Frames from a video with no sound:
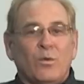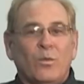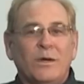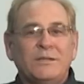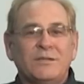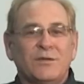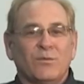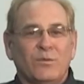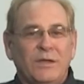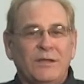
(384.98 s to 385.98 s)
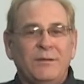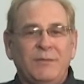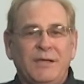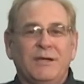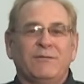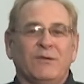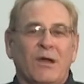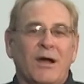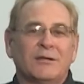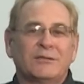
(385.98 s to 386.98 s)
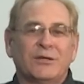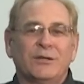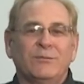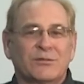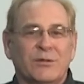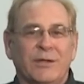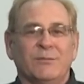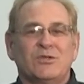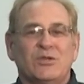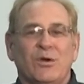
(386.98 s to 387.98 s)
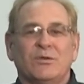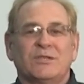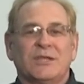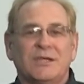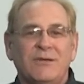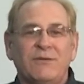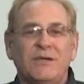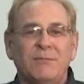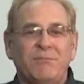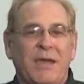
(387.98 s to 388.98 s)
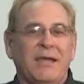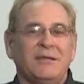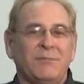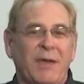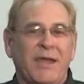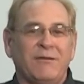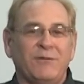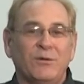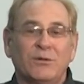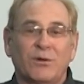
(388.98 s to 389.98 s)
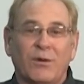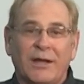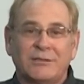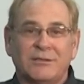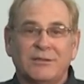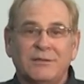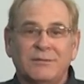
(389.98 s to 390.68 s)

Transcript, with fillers: What does it really mean if long term trims show significant bank to bank fuel correction?